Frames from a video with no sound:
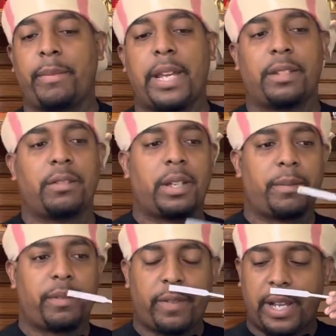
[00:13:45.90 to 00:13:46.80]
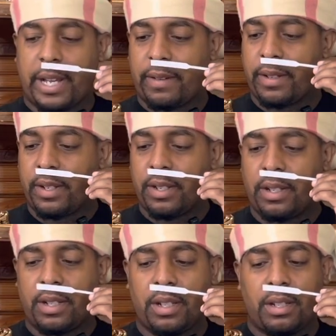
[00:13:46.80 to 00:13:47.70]
Matthew number 5.
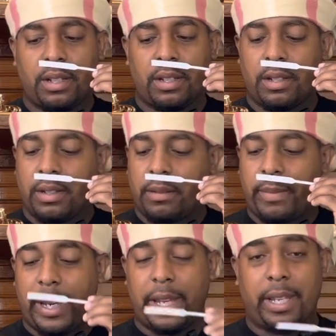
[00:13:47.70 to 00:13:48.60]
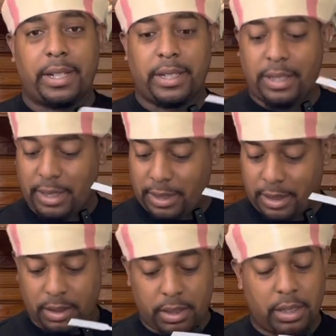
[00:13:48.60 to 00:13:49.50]
Man, this is
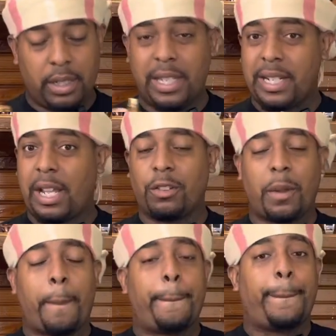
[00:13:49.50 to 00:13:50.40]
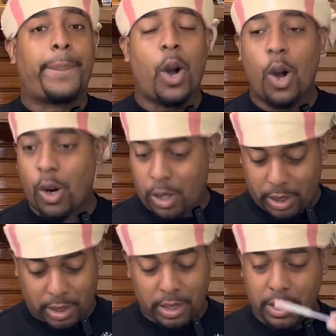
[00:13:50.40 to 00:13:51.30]
a hit it out the
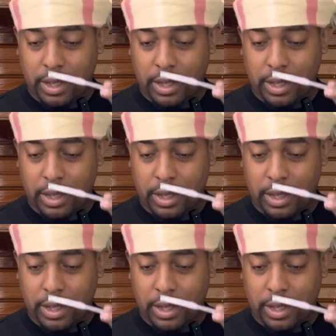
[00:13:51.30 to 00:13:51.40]
park.